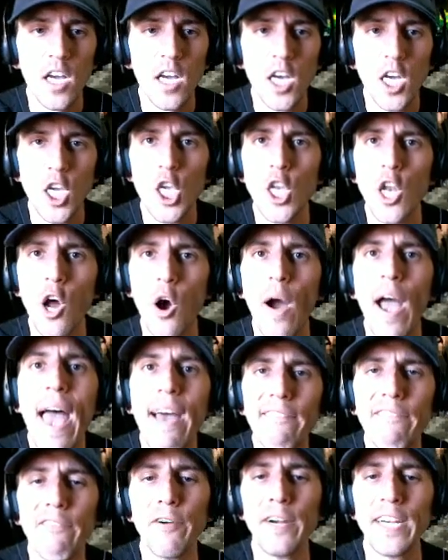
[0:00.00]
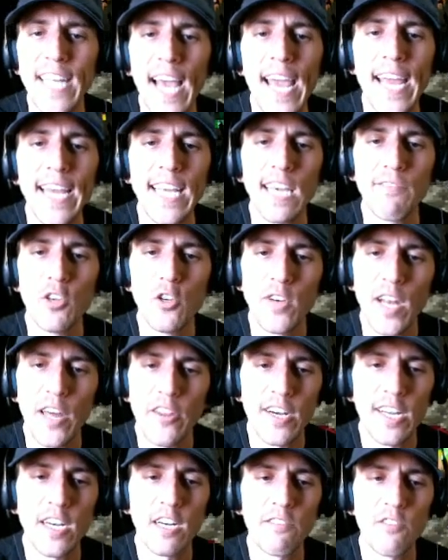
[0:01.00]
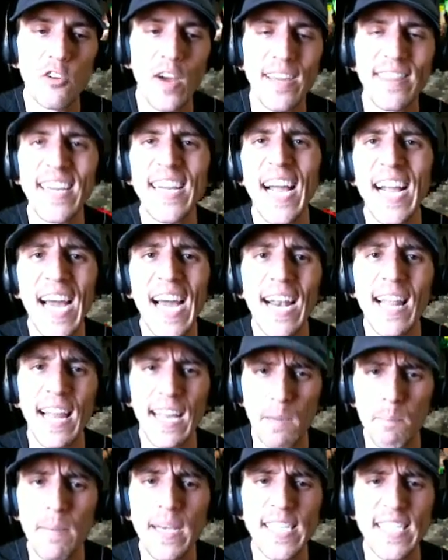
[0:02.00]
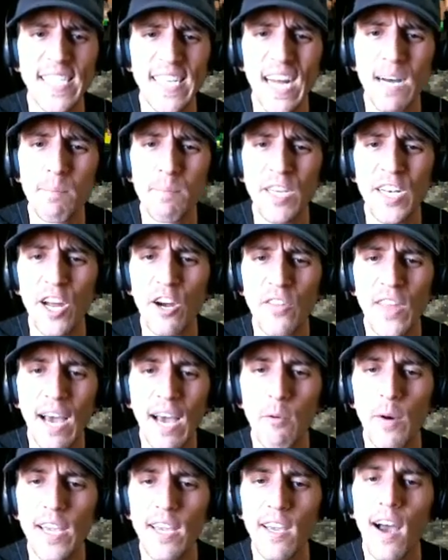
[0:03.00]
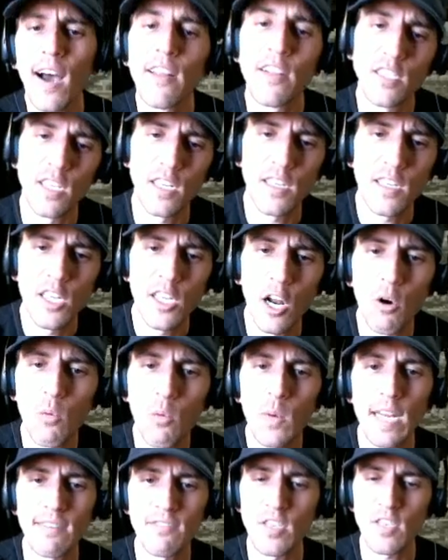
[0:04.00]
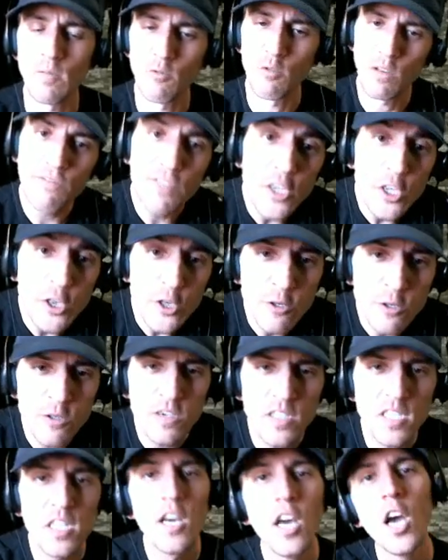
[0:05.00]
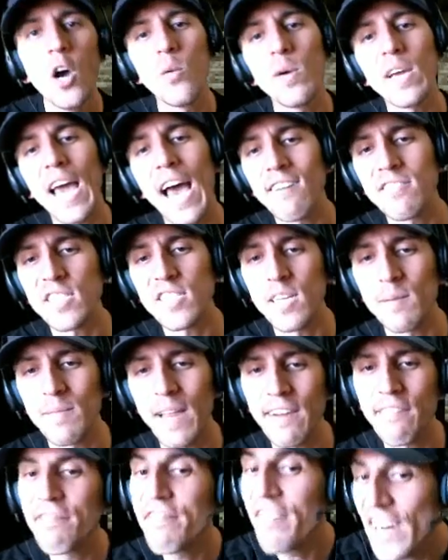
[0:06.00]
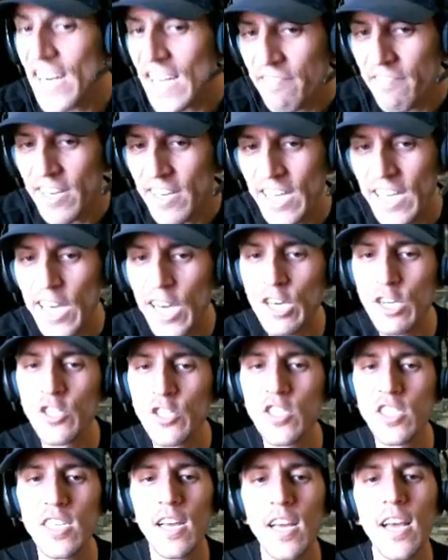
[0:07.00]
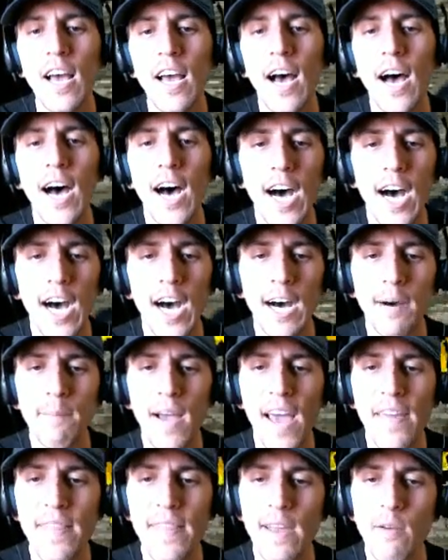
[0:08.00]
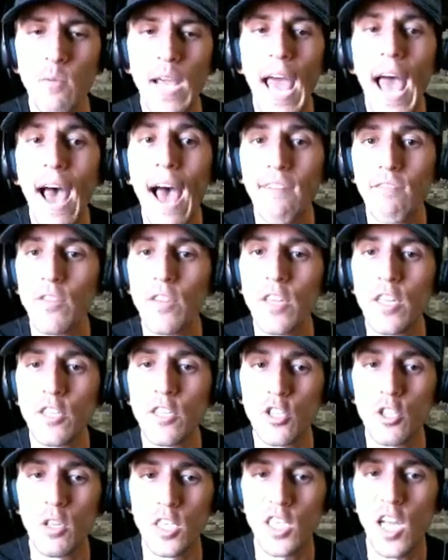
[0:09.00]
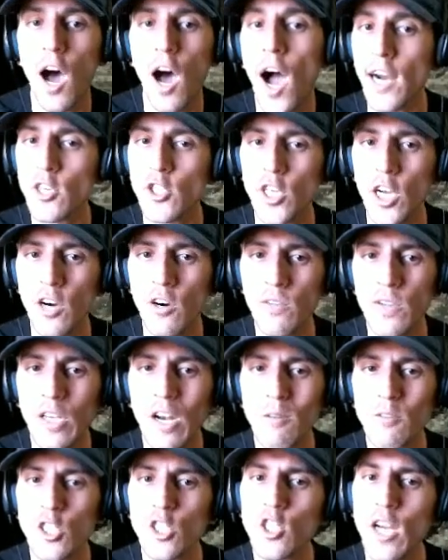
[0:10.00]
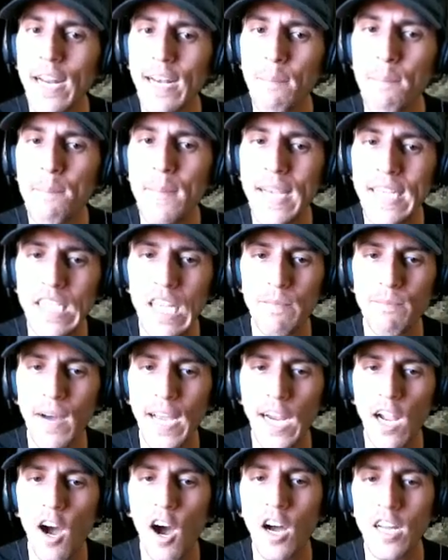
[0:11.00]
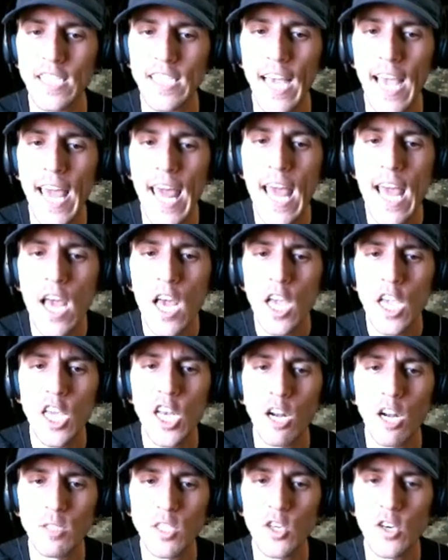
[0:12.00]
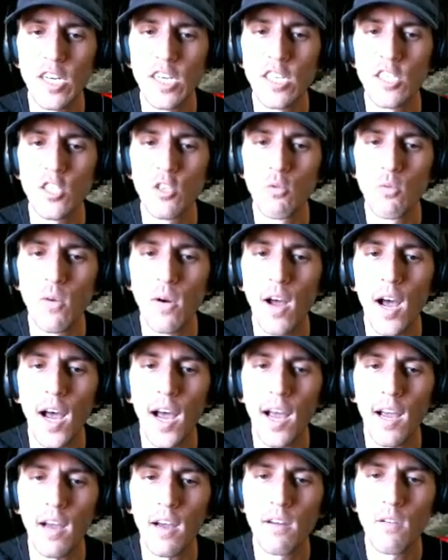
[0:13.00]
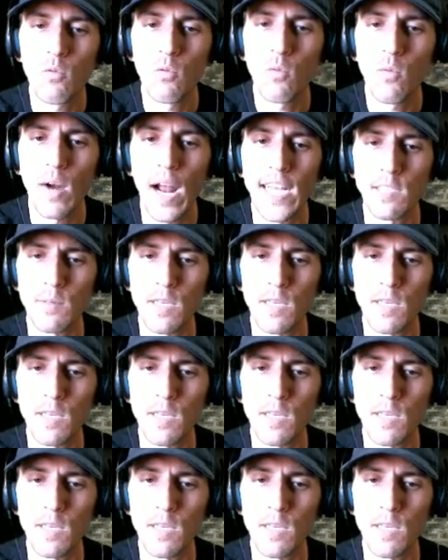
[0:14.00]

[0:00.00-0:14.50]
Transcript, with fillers: you know, every day give you another interview. I think I gotta like mix it up. You know, that way uh, there's a, you know, we have some reviews, we have some like funny videos, um, and then we have the the talk show. You know, I'm just trying to mix up my content. You know, I'm still gonna do uh, Raspberry